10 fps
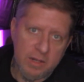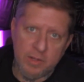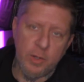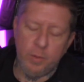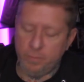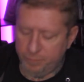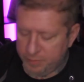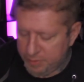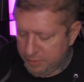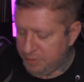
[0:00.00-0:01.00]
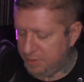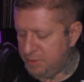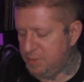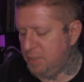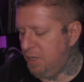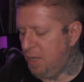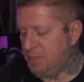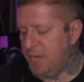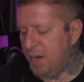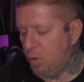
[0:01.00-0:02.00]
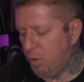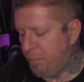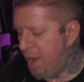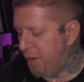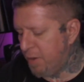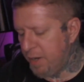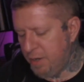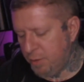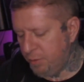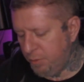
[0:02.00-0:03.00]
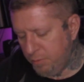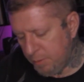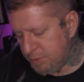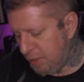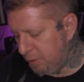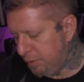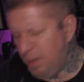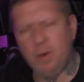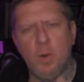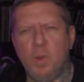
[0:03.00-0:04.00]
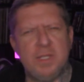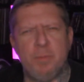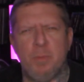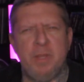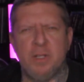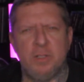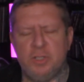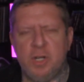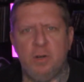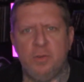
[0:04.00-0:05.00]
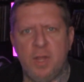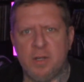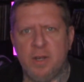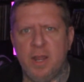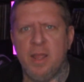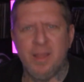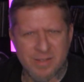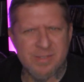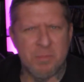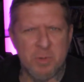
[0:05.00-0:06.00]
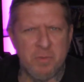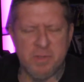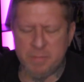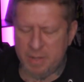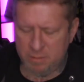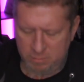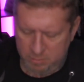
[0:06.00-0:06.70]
Dude, this is the nutsack horror pack right here, dude. I'm telling you. I don't know what's up with me and genital talk today. It's the movies, man.